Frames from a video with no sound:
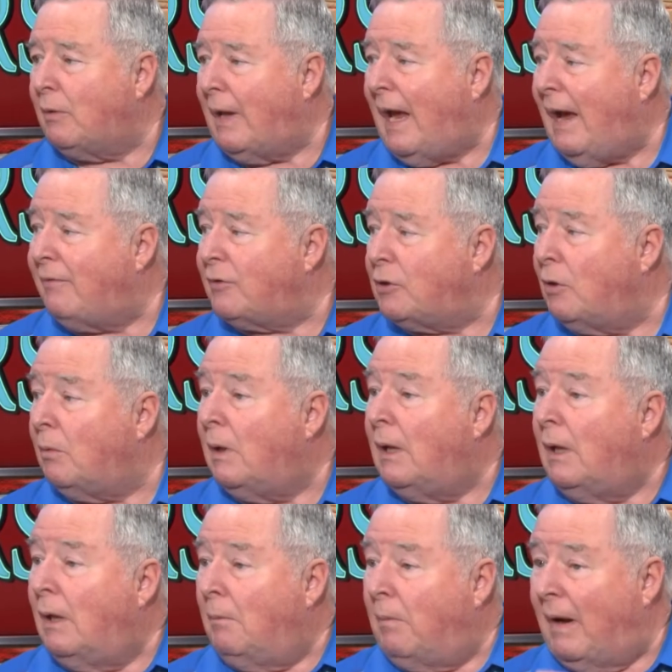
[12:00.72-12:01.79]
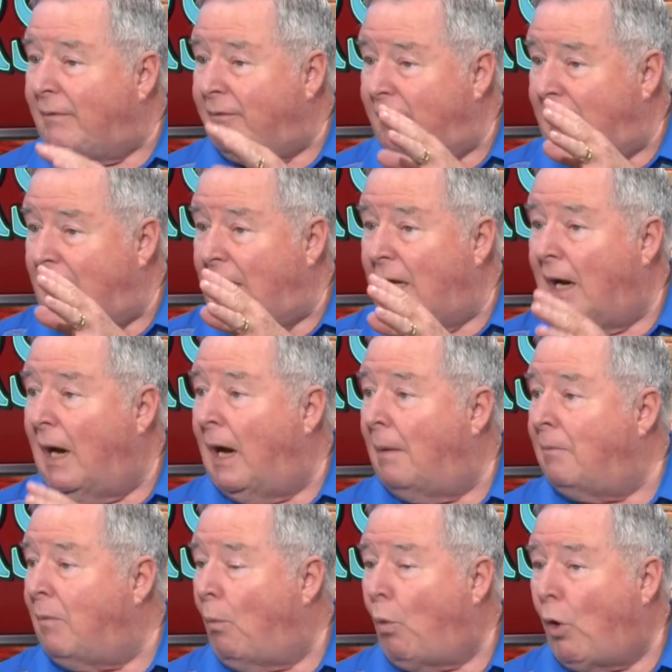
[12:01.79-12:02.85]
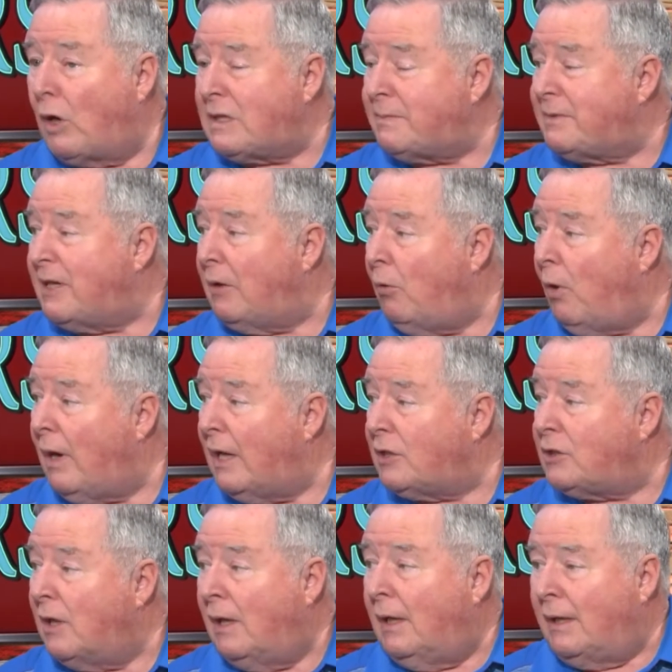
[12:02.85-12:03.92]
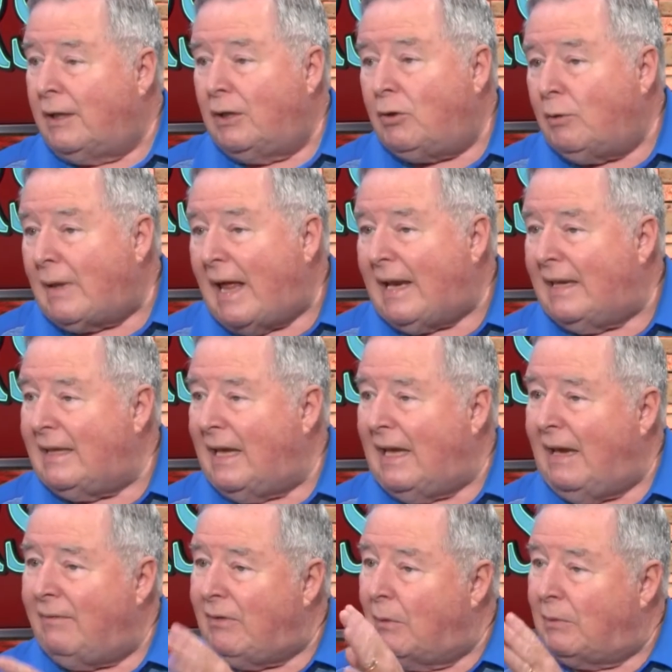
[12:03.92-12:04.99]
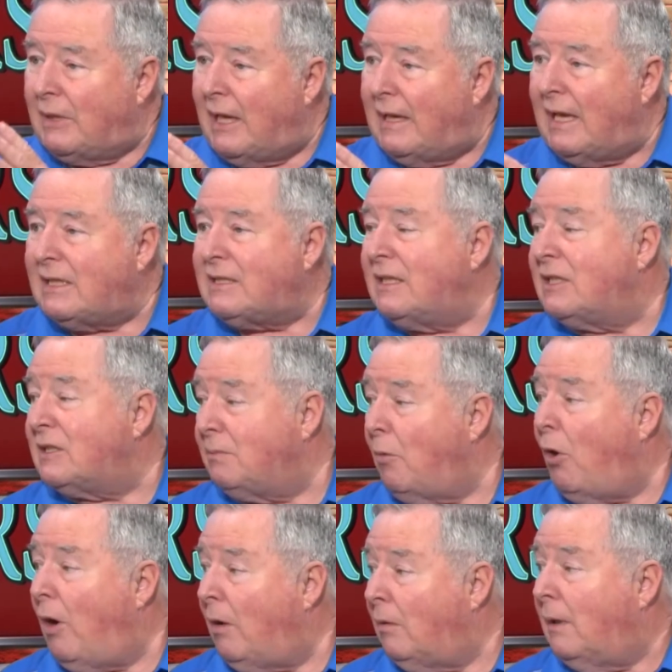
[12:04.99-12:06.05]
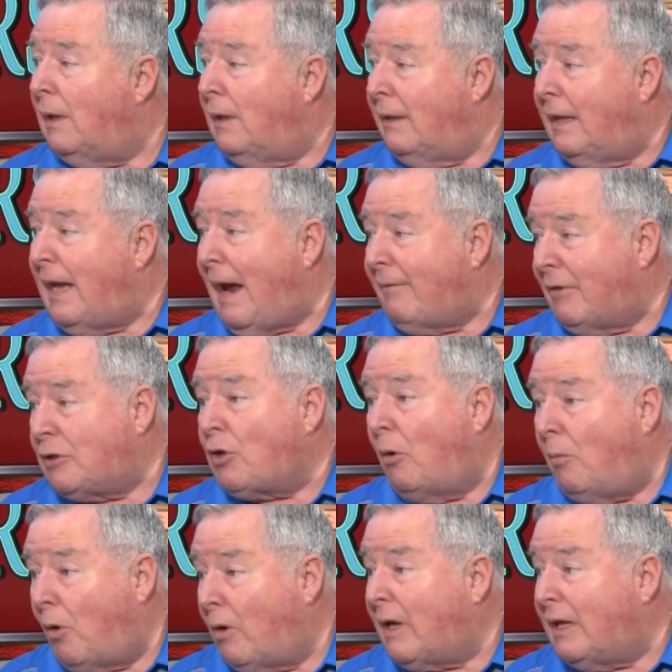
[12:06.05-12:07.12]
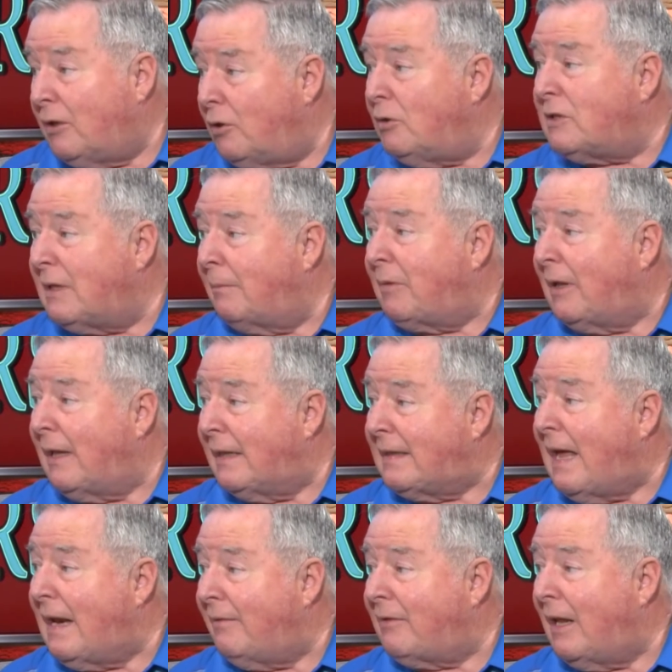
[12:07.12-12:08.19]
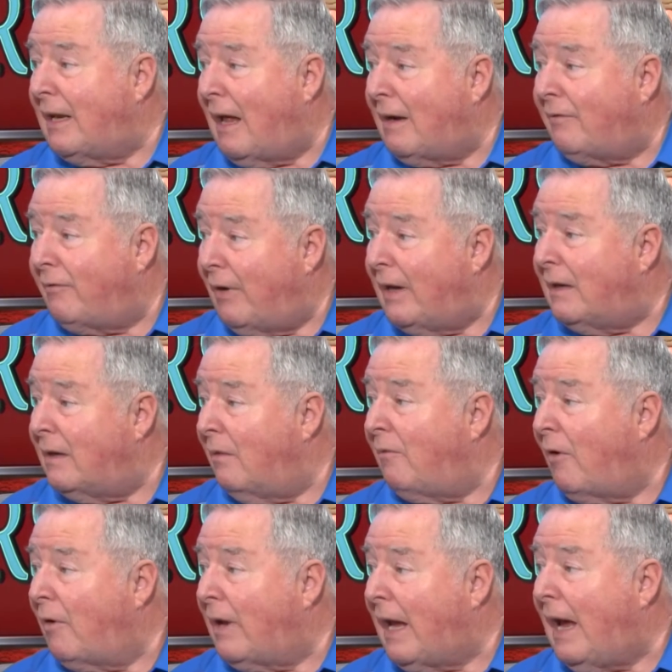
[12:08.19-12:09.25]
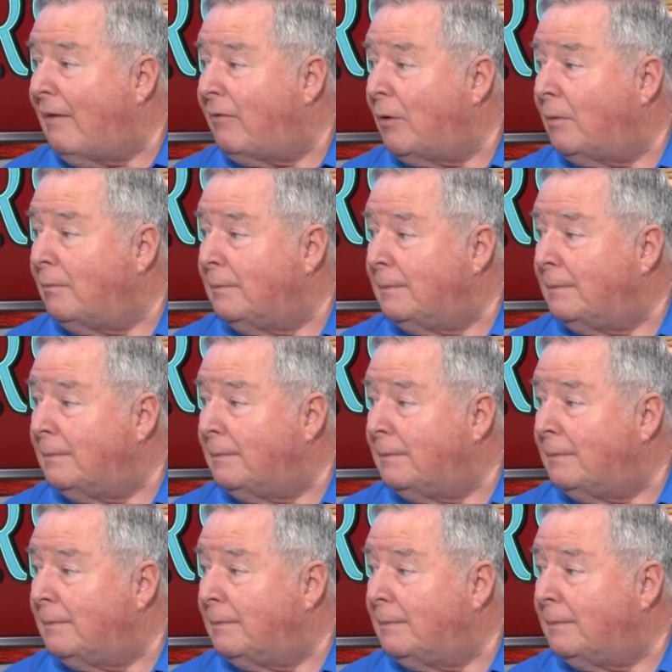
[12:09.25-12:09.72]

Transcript: have to. But for the um, wasps and hornets, you do that in the evening when the nest is small, the average homeowner can do something like that if they're not afraid and they're very careful.